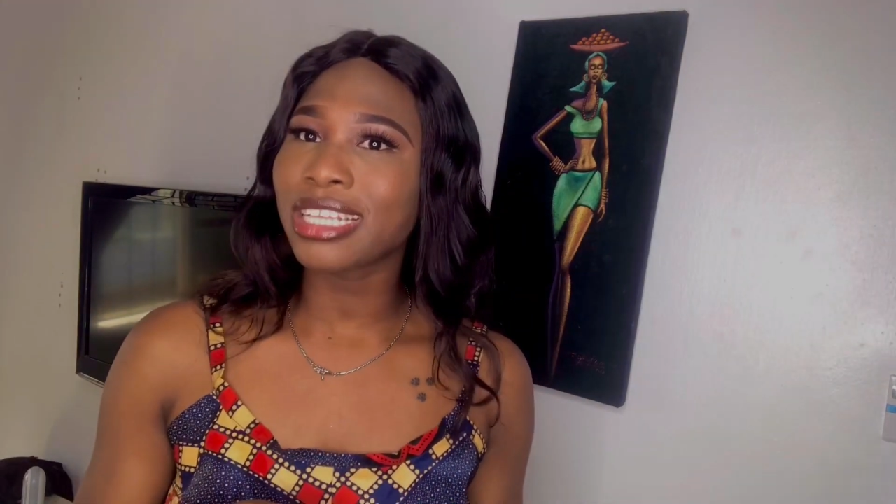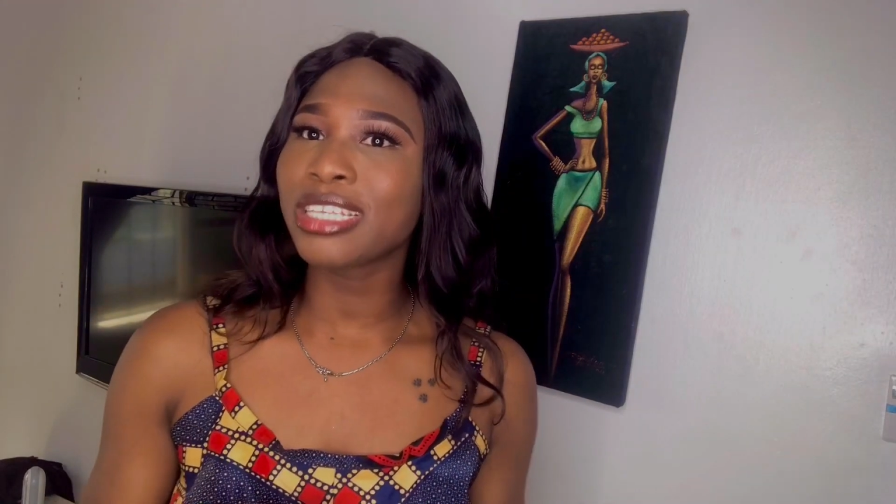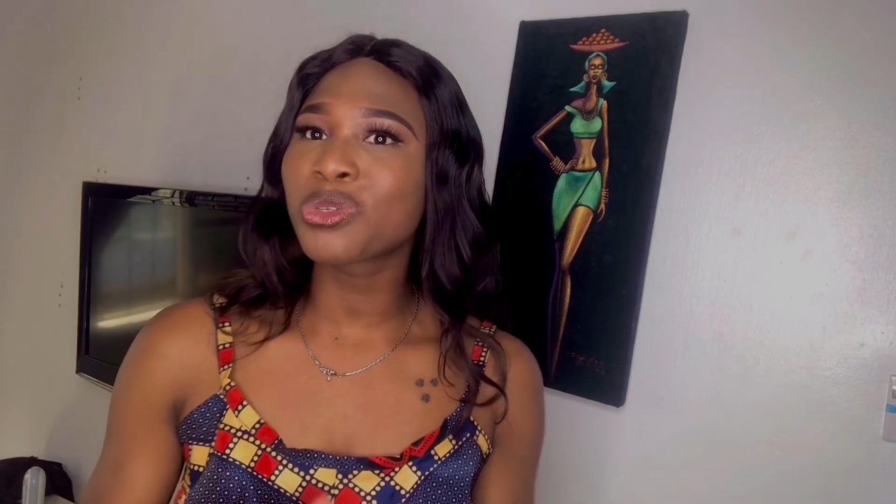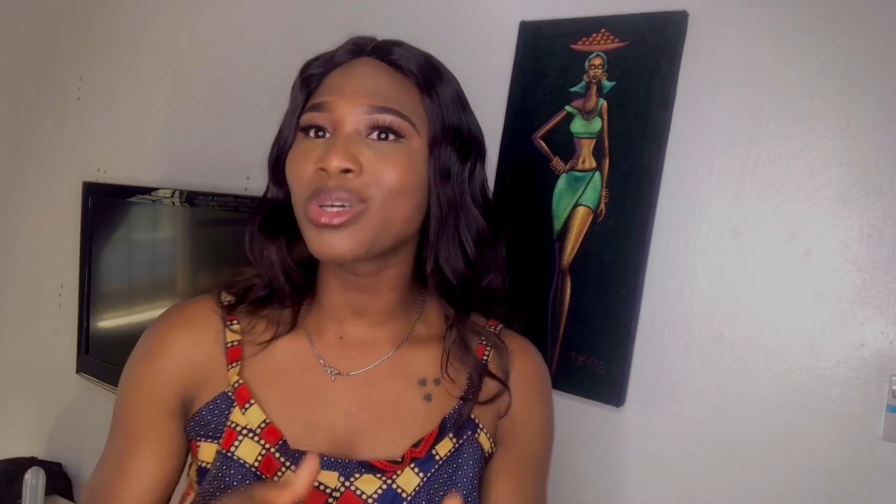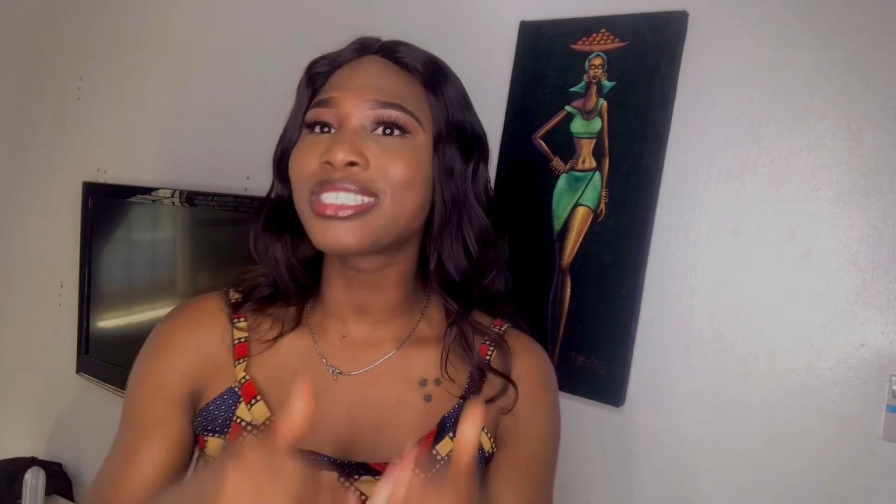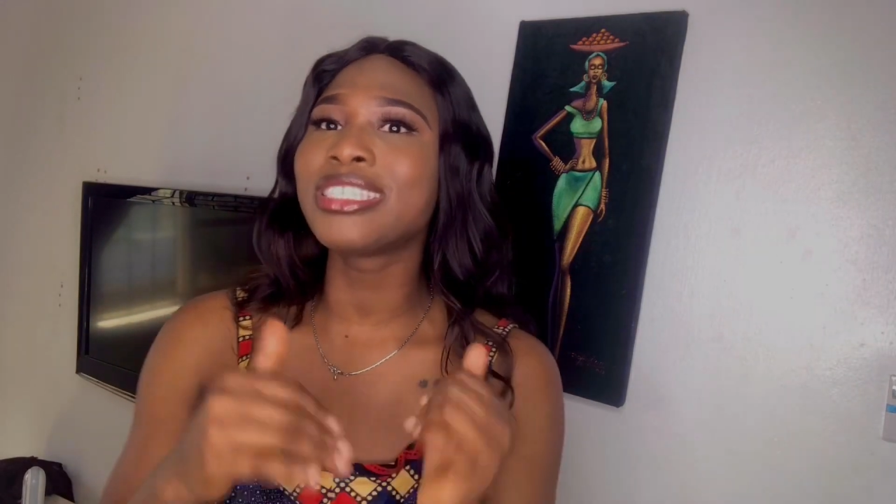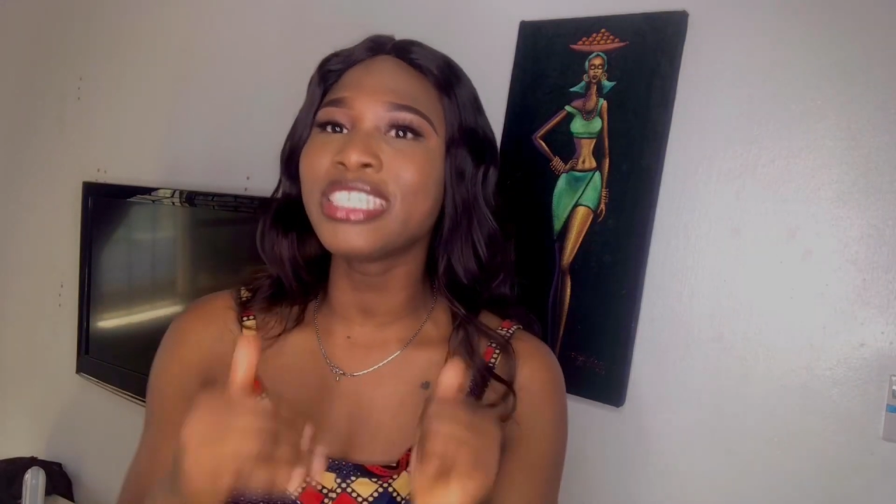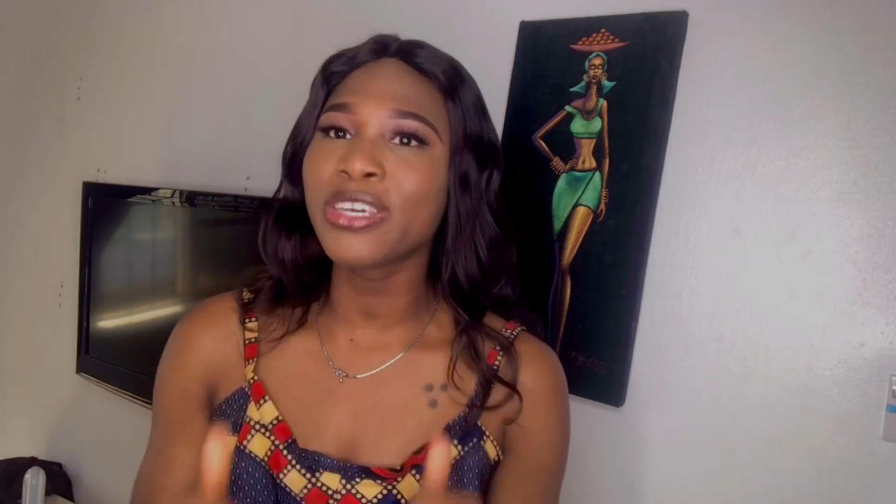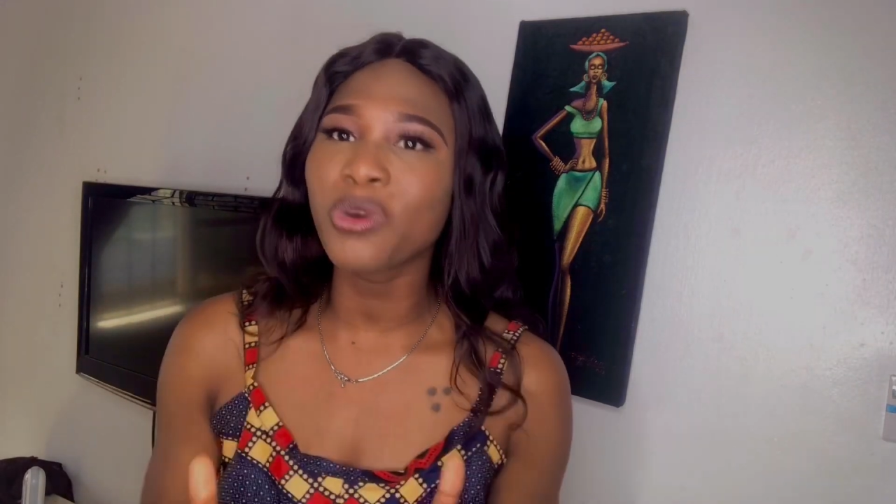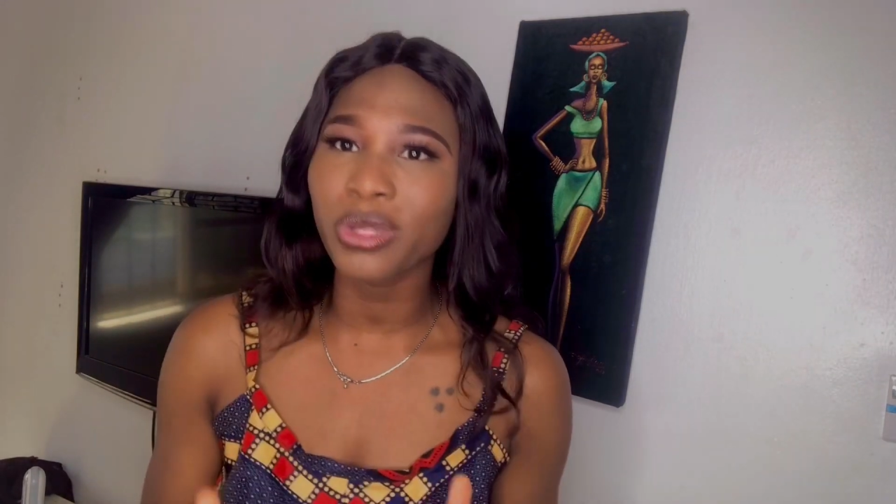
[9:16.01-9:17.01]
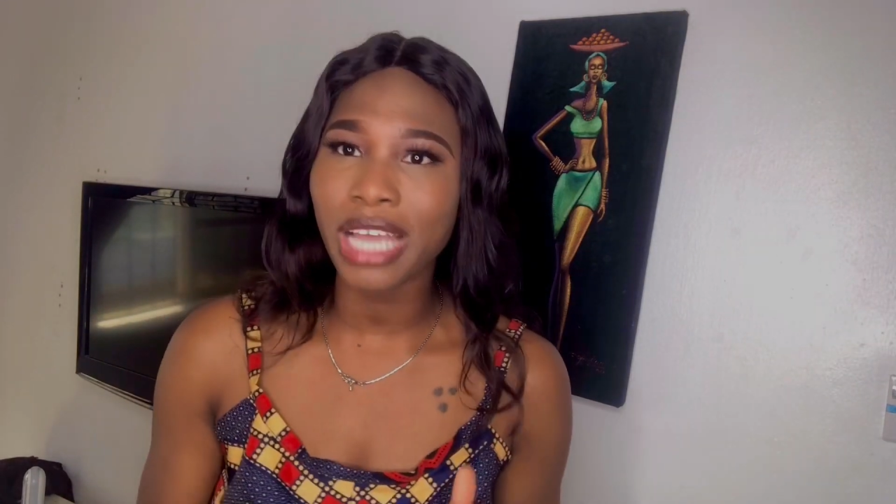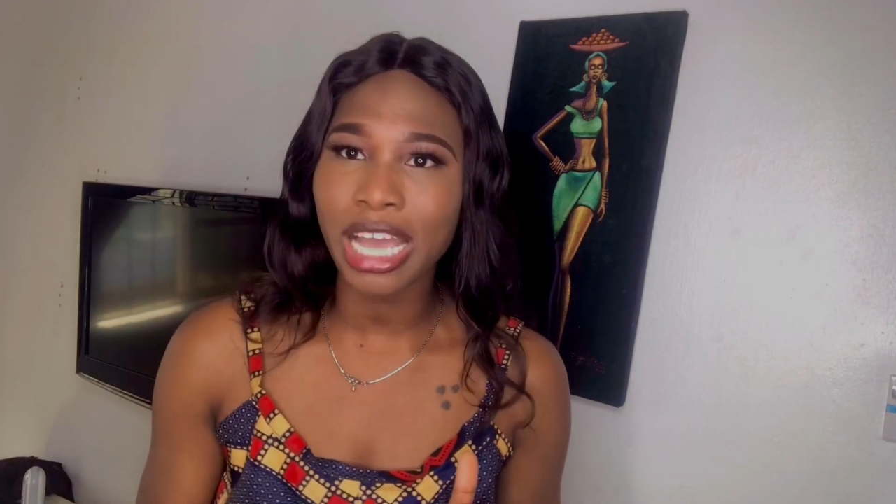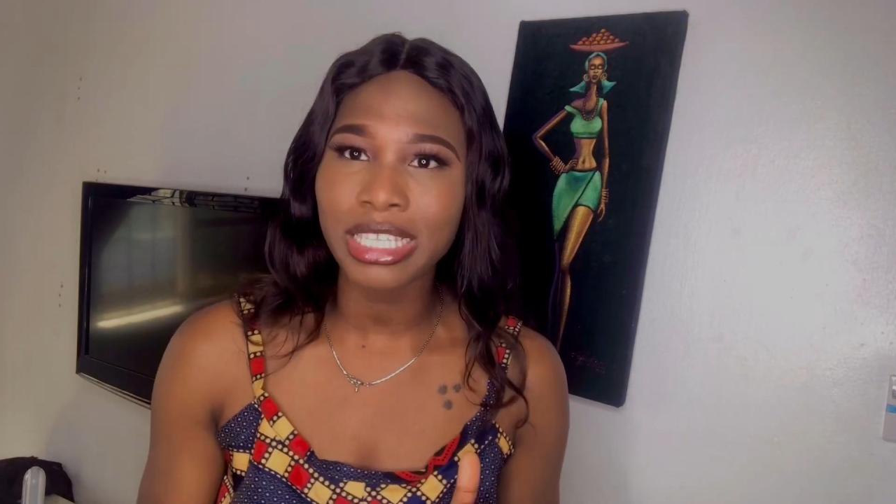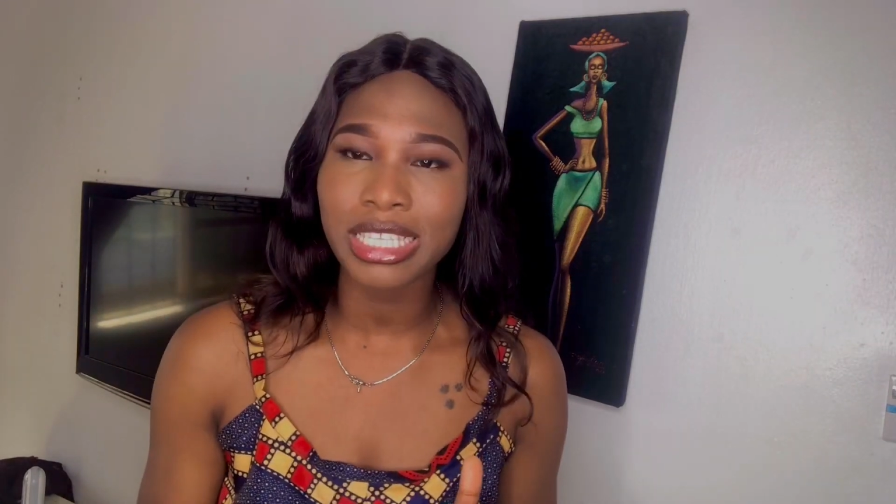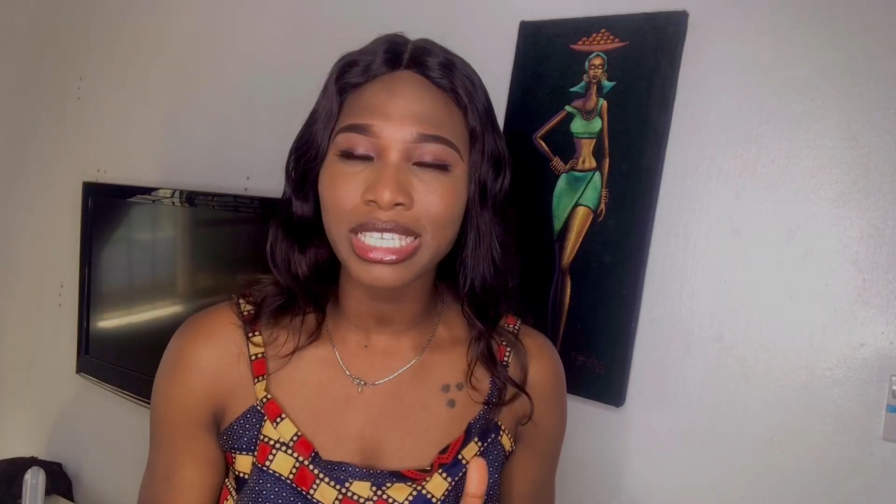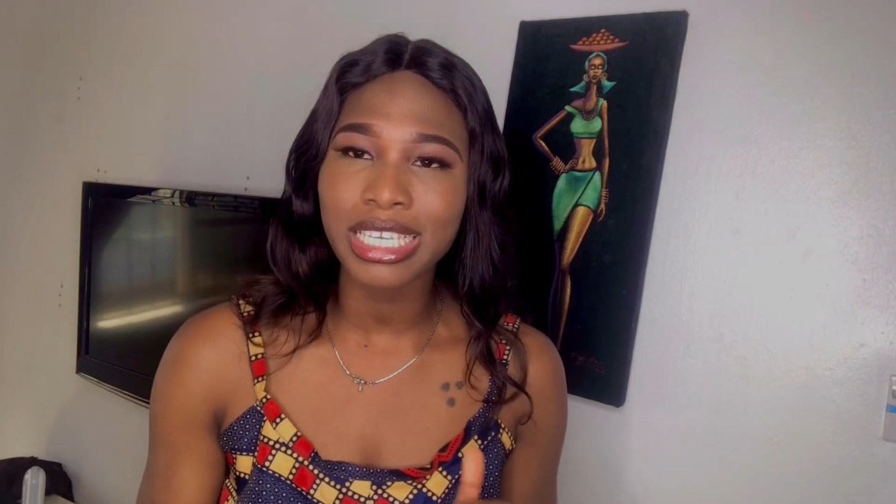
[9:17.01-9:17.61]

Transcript: it was Neo that